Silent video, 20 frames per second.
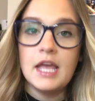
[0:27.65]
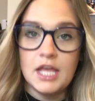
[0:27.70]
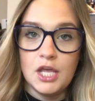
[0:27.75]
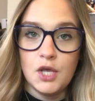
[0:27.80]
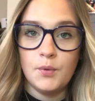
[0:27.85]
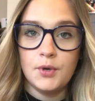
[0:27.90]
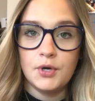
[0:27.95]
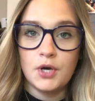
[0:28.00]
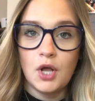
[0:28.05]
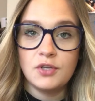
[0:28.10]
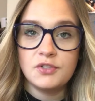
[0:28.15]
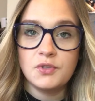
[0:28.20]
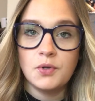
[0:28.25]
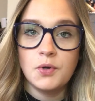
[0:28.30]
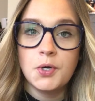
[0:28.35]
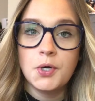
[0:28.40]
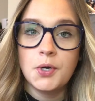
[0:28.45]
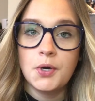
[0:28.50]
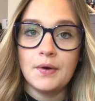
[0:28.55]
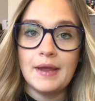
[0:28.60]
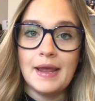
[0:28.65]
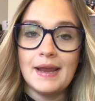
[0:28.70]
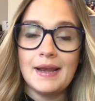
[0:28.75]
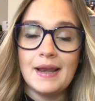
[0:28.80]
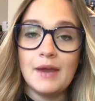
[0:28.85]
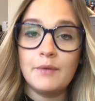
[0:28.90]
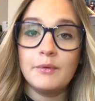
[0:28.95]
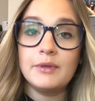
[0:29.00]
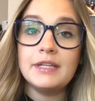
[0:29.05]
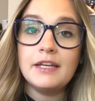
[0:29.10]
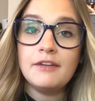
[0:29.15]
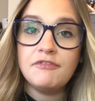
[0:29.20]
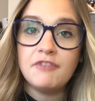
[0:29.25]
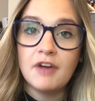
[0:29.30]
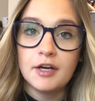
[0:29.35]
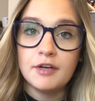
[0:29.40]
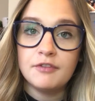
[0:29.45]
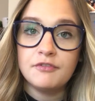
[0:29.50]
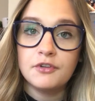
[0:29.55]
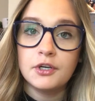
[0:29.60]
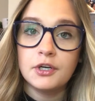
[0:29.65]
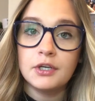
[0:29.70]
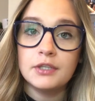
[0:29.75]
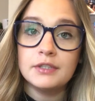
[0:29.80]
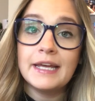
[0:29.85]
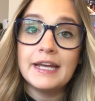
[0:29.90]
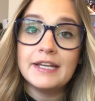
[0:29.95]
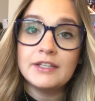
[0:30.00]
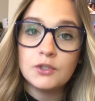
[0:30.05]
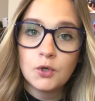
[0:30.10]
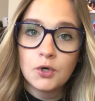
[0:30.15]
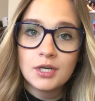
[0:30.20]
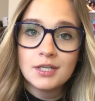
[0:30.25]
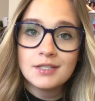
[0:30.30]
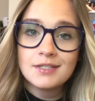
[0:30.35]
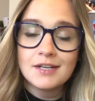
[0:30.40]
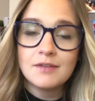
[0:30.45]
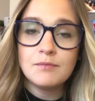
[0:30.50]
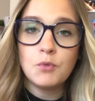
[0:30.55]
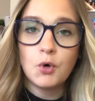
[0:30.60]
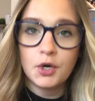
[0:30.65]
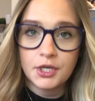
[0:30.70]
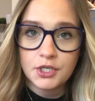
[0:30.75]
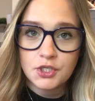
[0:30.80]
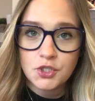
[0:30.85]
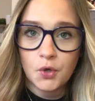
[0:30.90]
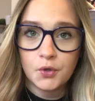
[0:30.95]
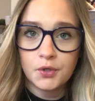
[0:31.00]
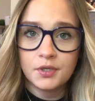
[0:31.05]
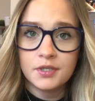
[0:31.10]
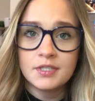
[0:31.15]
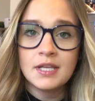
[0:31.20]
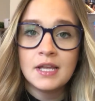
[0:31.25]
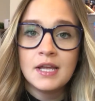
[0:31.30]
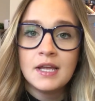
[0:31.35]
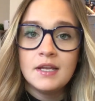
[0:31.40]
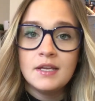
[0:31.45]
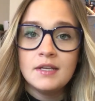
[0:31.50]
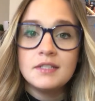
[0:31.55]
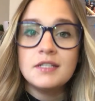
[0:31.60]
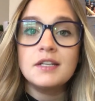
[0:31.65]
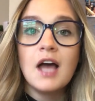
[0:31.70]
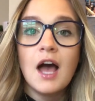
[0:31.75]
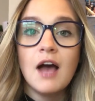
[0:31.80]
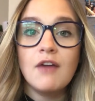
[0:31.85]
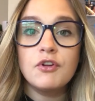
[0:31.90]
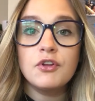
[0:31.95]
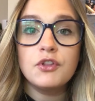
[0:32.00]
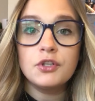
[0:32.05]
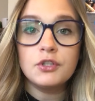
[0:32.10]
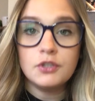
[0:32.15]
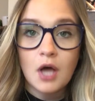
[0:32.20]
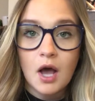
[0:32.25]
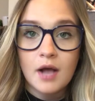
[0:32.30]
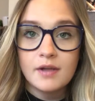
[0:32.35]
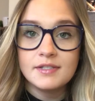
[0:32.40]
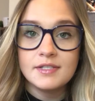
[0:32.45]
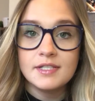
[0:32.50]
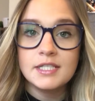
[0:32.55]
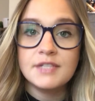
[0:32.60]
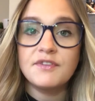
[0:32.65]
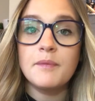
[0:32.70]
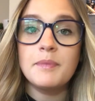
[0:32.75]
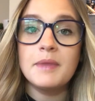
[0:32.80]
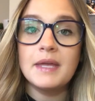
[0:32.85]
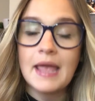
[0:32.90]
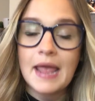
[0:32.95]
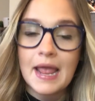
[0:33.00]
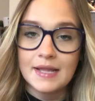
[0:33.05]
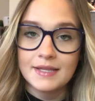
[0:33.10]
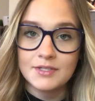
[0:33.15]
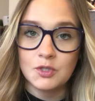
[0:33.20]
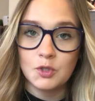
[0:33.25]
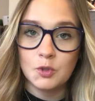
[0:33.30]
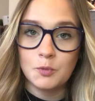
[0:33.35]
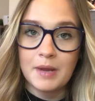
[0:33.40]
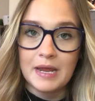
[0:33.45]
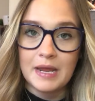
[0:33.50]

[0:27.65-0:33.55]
it would also create a relief fund for landlords and mortgage holders to cover their losses from the canceled